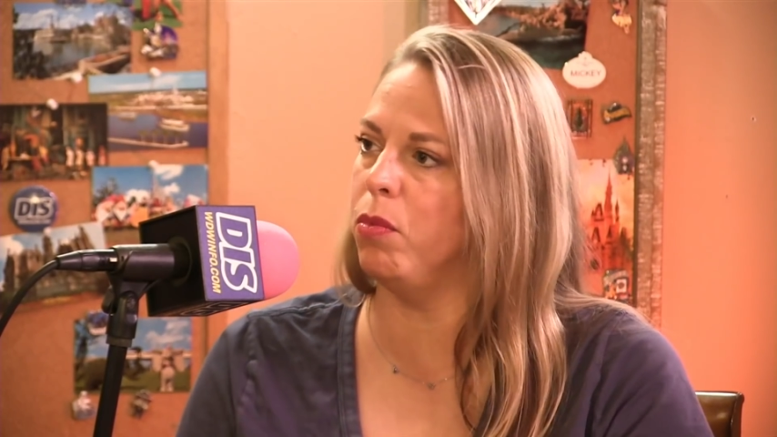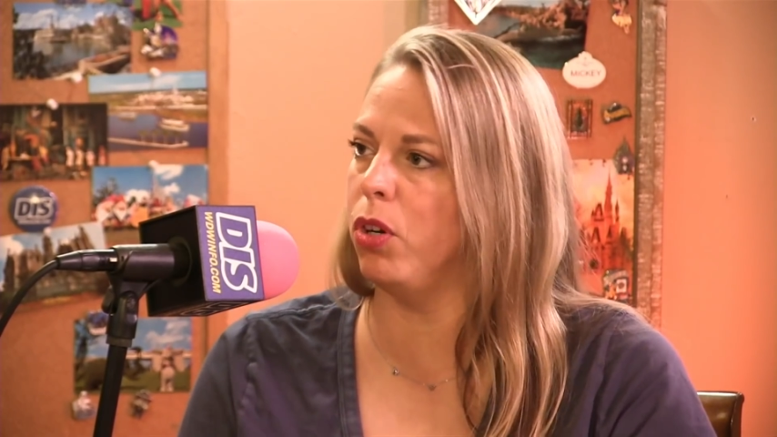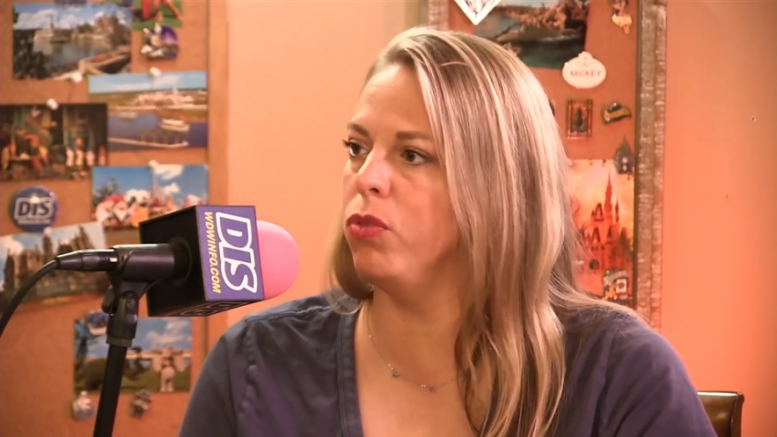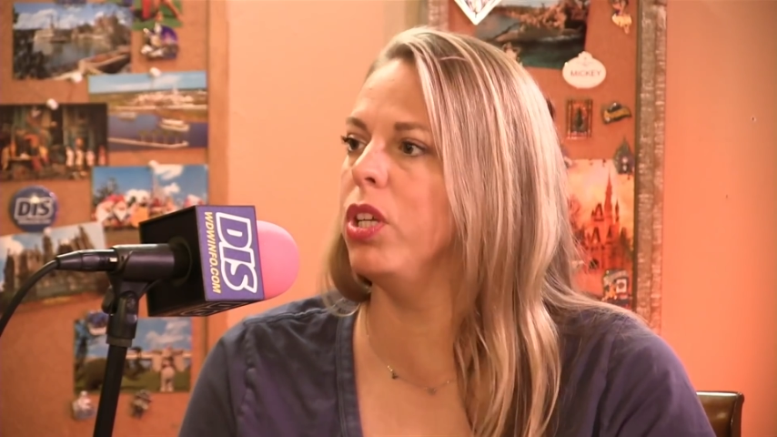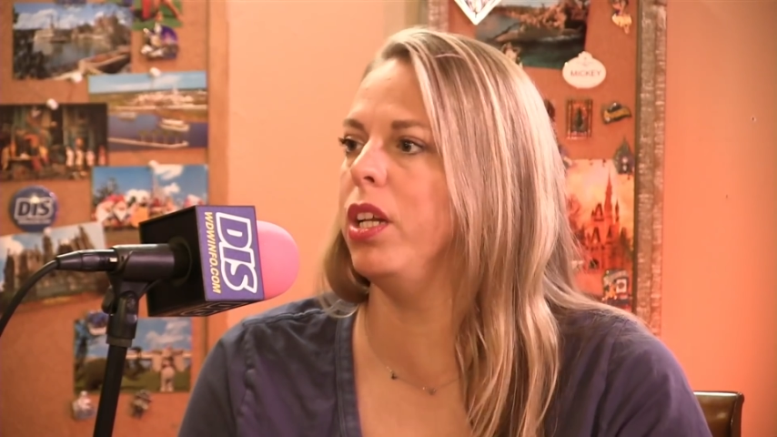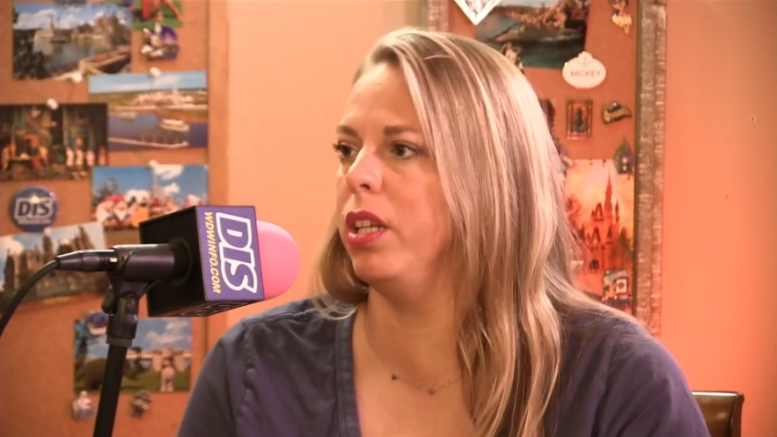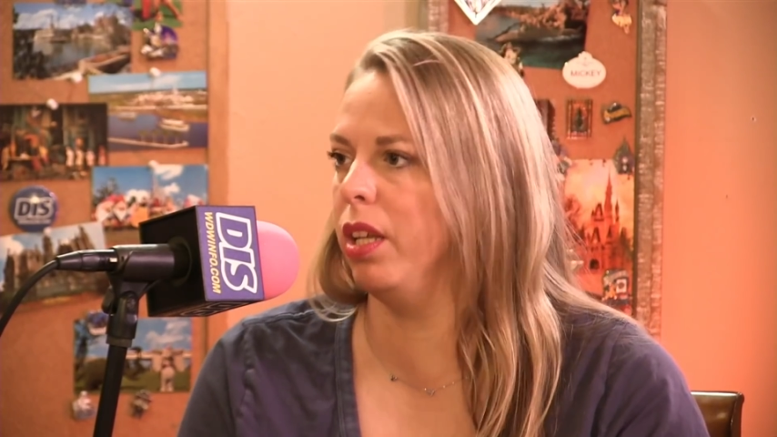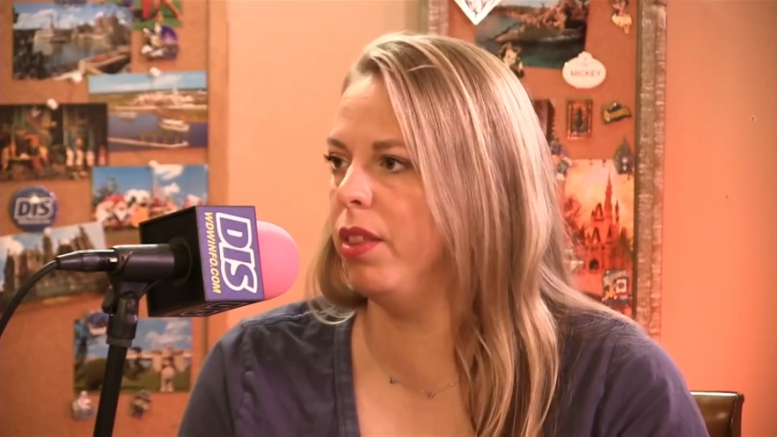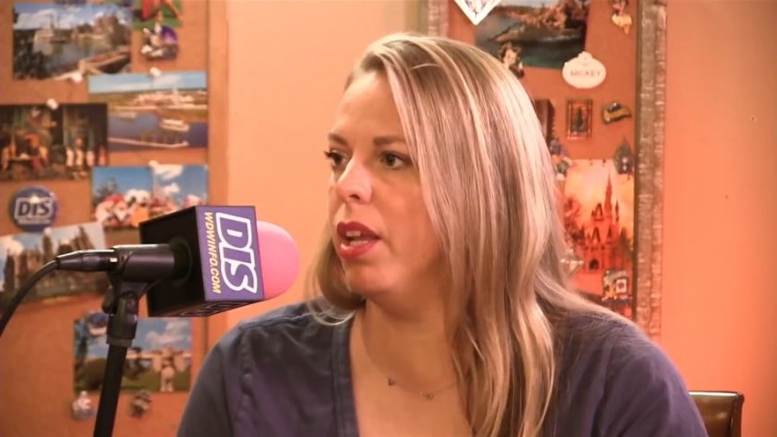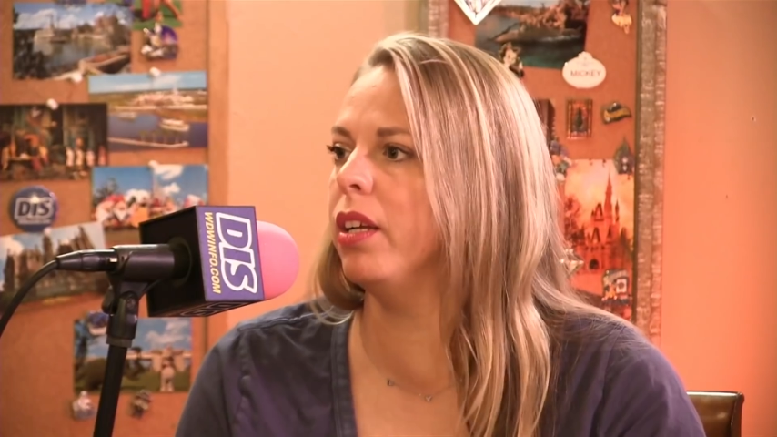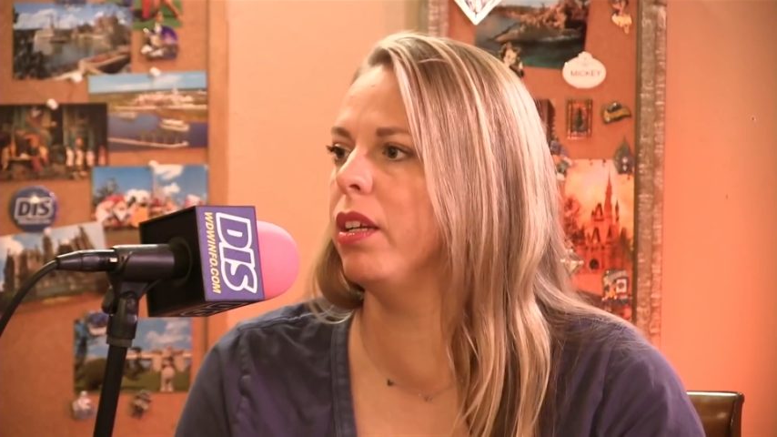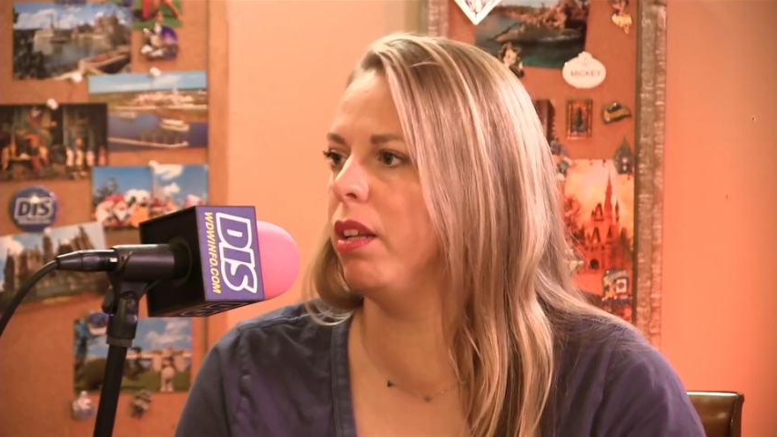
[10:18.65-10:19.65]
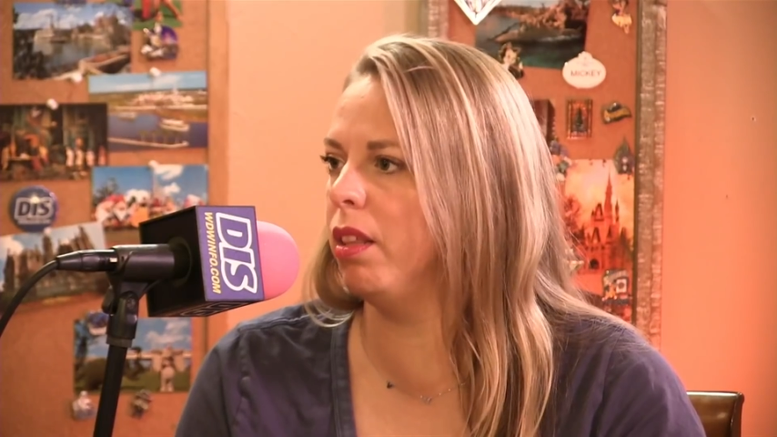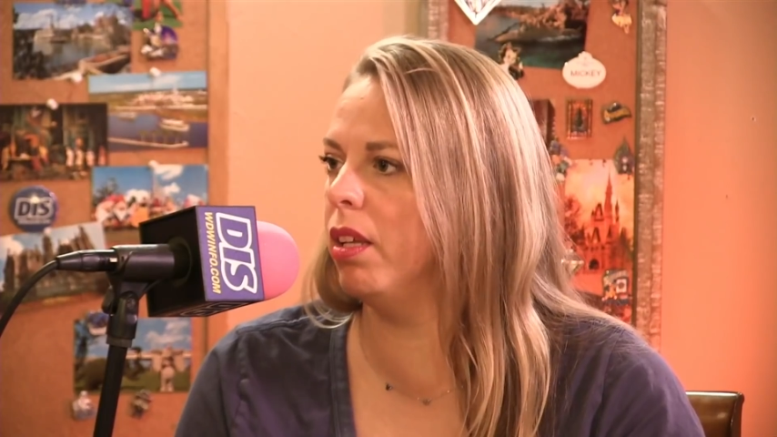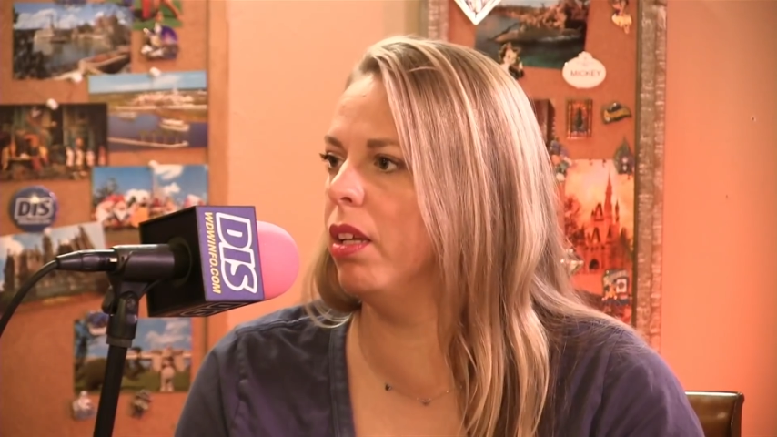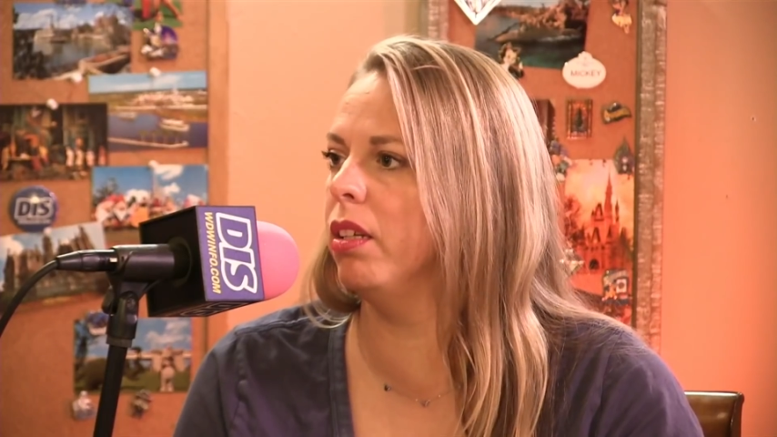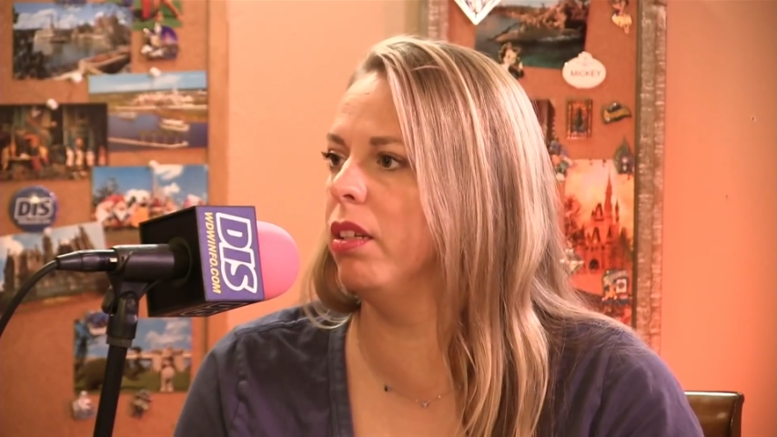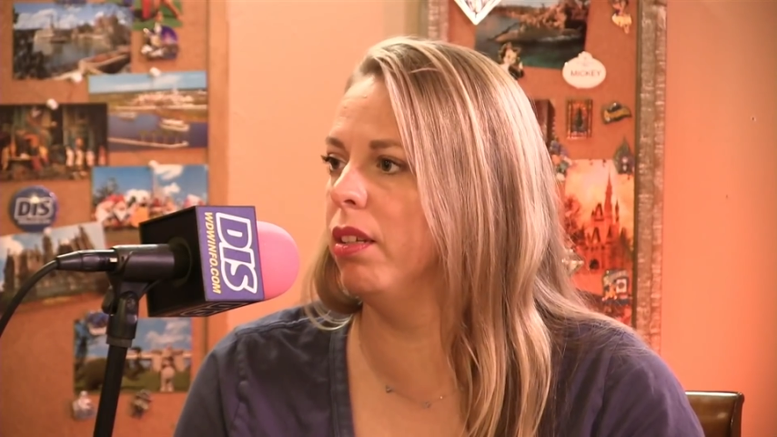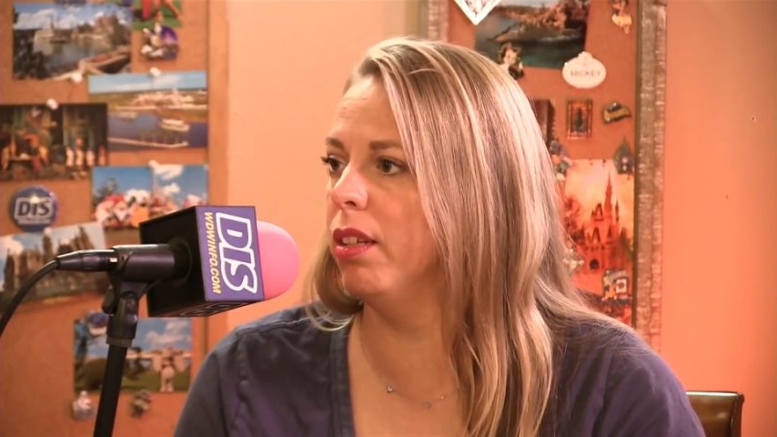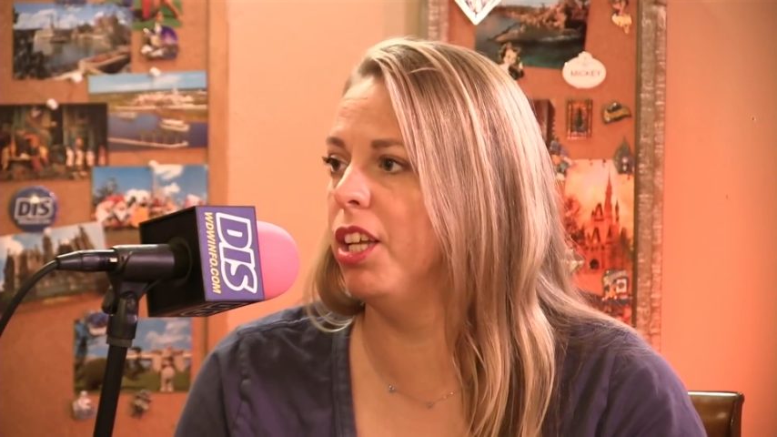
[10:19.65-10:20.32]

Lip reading: rotating and that kind of thing.